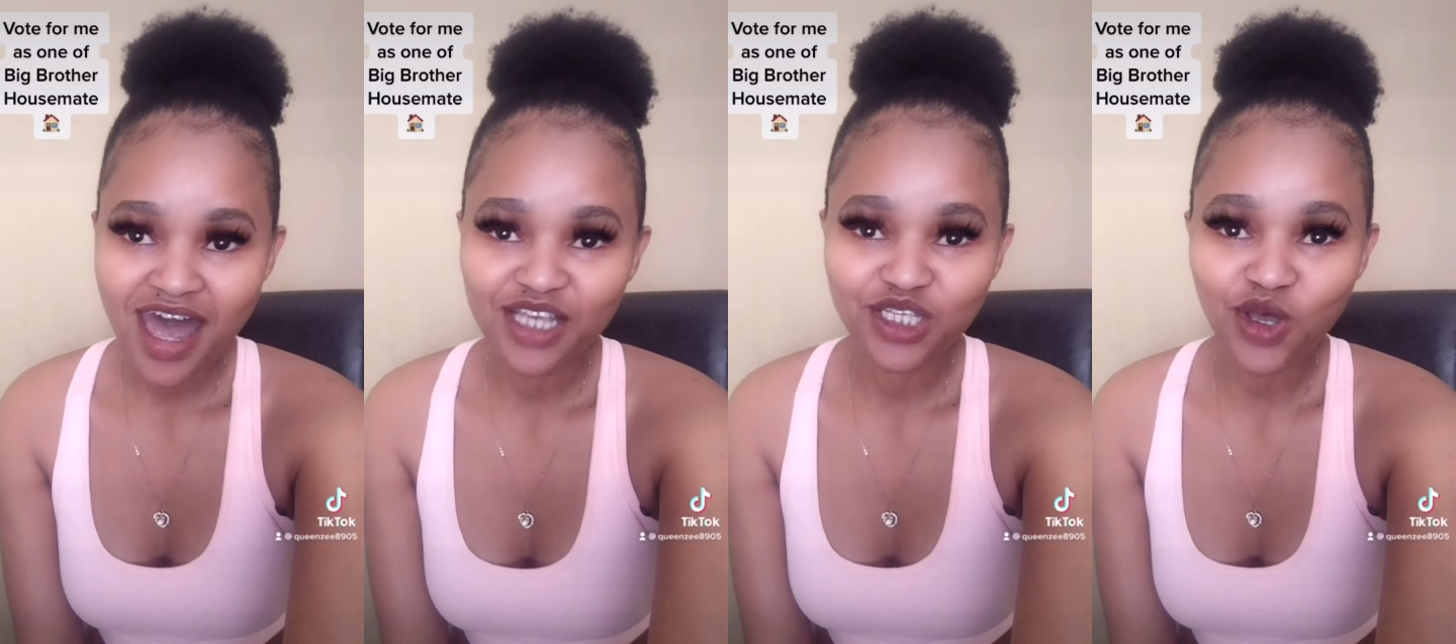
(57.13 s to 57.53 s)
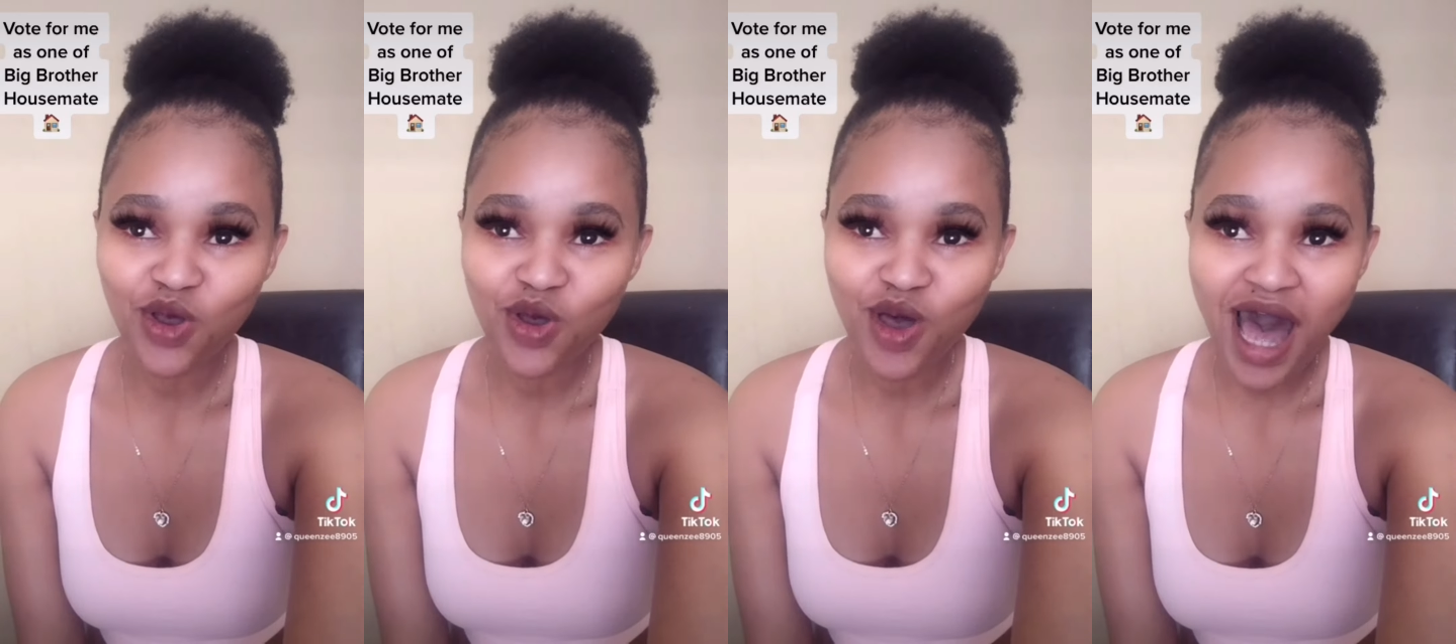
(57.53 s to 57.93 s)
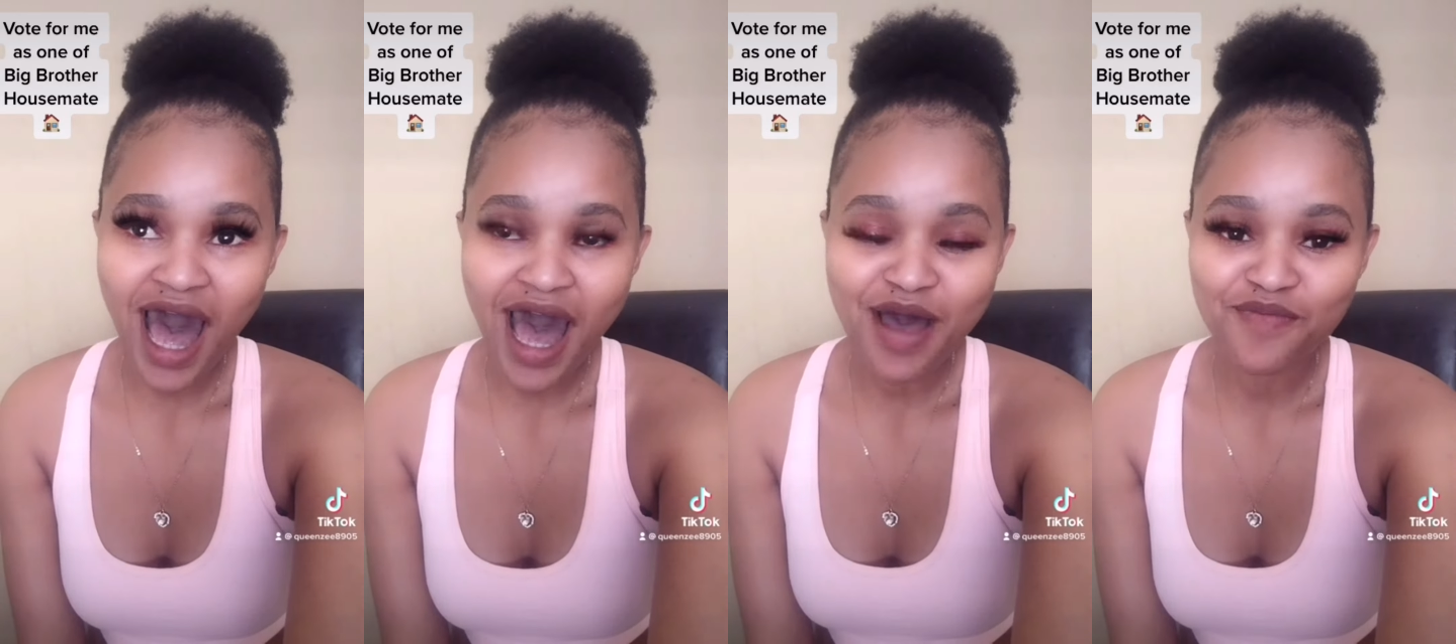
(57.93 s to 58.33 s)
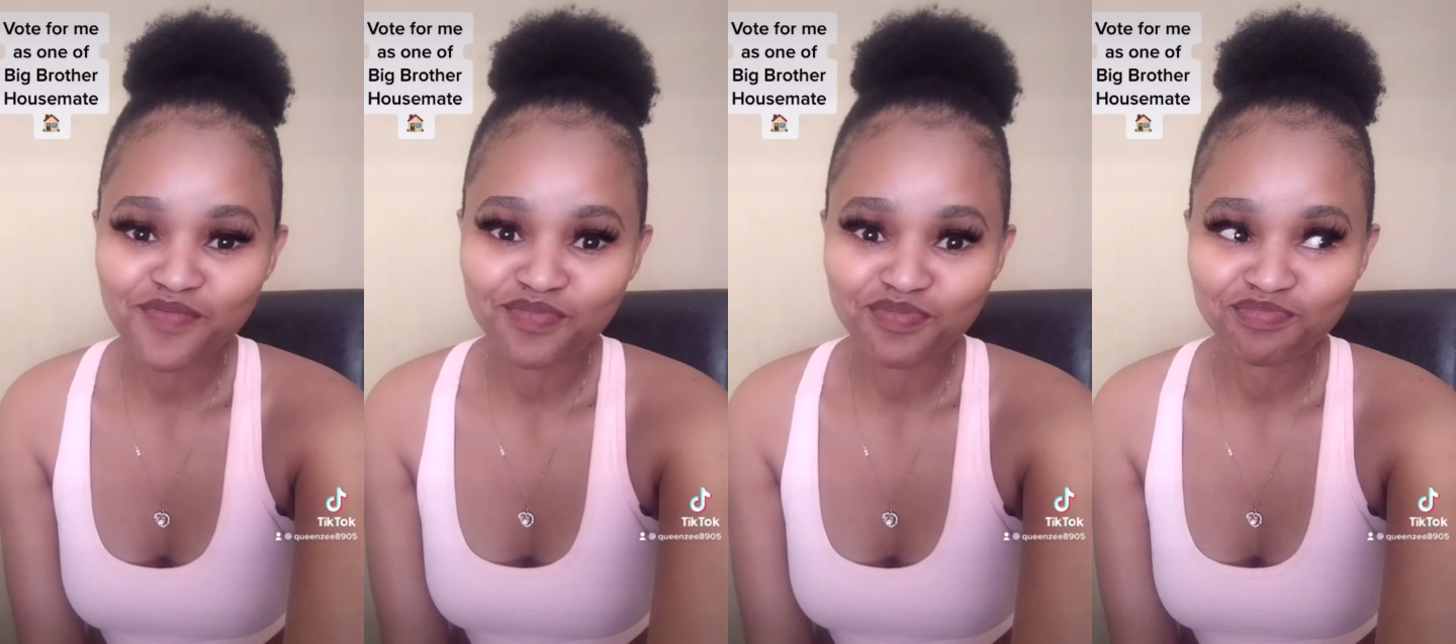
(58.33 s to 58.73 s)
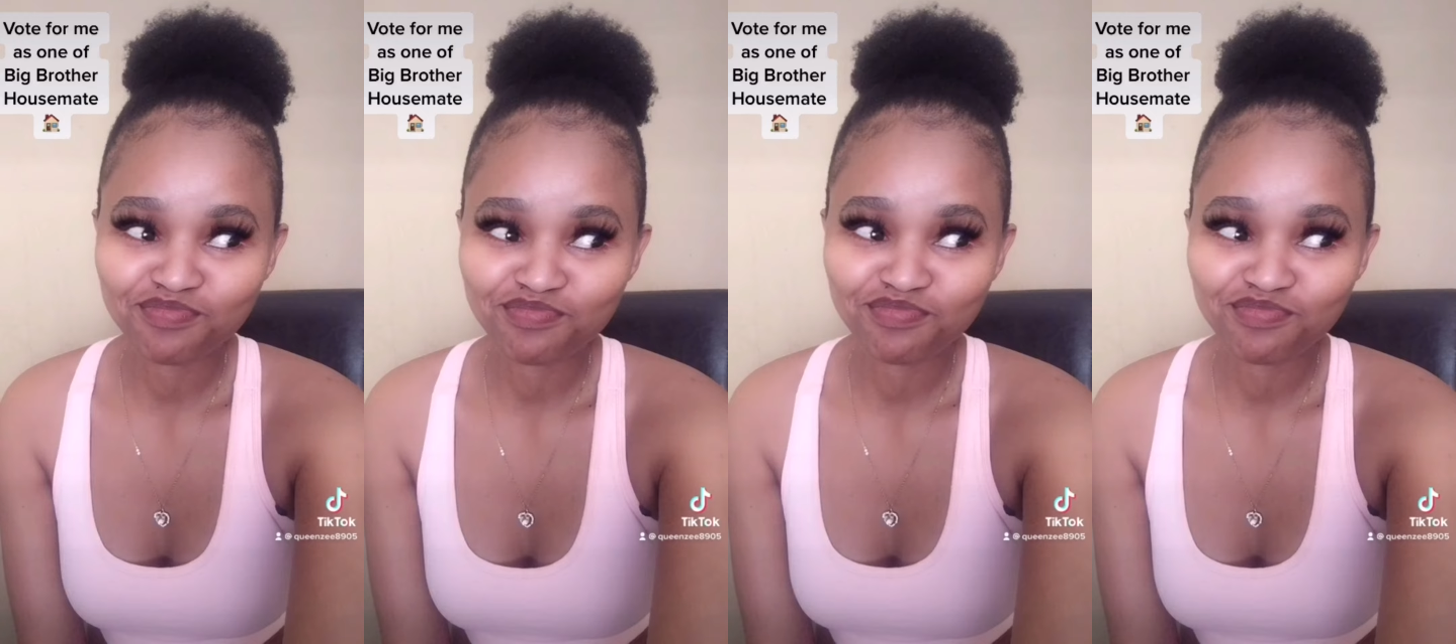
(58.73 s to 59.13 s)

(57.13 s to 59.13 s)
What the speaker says: So I'm